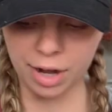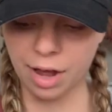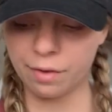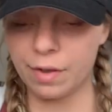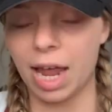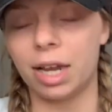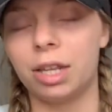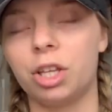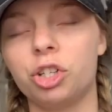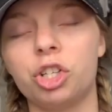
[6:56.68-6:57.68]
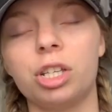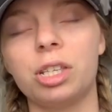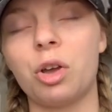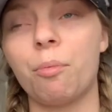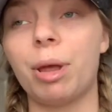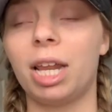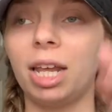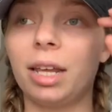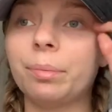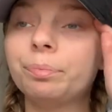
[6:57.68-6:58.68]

of, and there's just so many